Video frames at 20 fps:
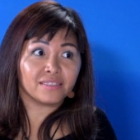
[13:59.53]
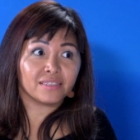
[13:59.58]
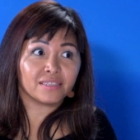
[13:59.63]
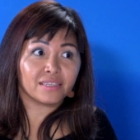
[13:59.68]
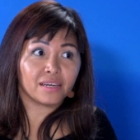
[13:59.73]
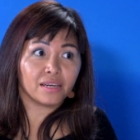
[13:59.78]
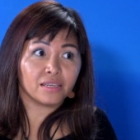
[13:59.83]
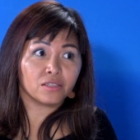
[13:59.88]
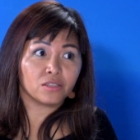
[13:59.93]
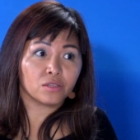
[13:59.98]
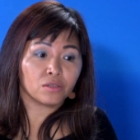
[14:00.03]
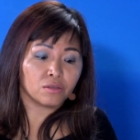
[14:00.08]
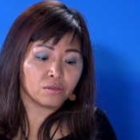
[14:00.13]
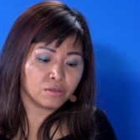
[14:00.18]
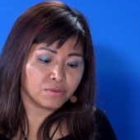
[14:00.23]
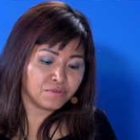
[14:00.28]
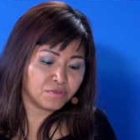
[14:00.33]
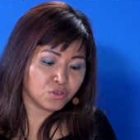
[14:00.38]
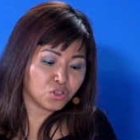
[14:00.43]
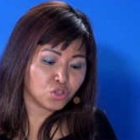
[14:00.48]
insights
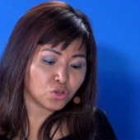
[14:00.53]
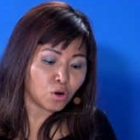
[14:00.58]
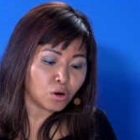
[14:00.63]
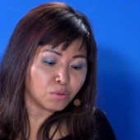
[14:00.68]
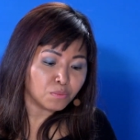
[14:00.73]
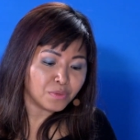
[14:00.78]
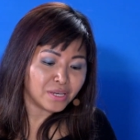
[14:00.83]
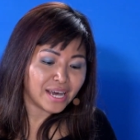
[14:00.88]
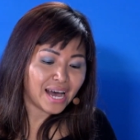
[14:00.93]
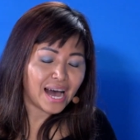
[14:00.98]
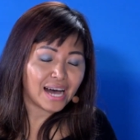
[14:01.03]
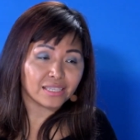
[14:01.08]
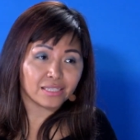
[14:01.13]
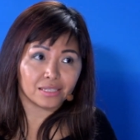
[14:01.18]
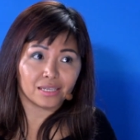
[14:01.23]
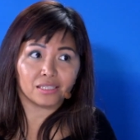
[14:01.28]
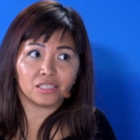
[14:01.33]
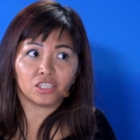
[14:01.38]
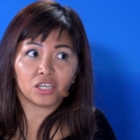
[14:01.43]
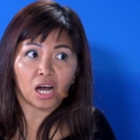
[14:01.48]
of Shomi
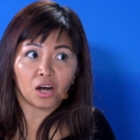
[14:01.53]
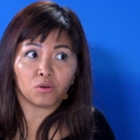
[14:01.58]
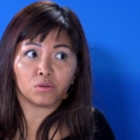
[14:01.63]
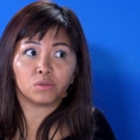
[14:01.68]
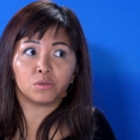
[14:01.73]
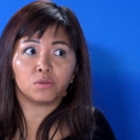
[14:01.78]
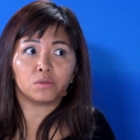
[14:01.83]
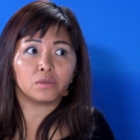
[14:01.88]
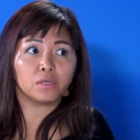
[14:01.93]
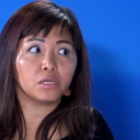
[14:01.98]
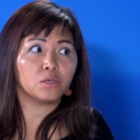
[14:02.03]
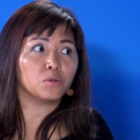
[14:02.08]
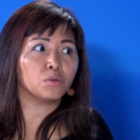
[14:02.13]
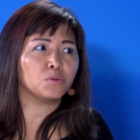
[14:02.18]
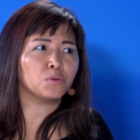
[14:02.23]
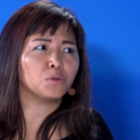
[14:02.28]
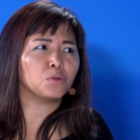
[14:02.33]
Hassan Chowdhury,